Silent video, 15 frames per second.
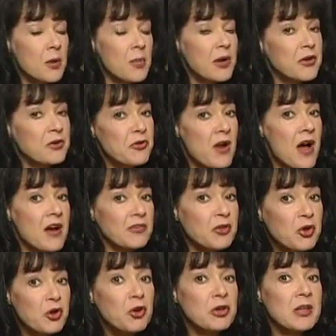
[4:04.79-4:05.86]
but you're not
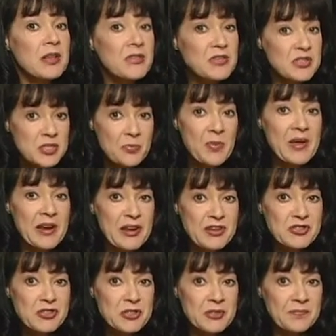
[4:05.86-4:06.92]
cooking the
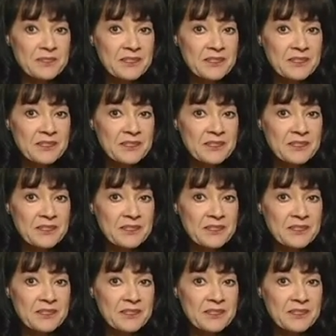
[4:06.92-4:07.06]
spinach.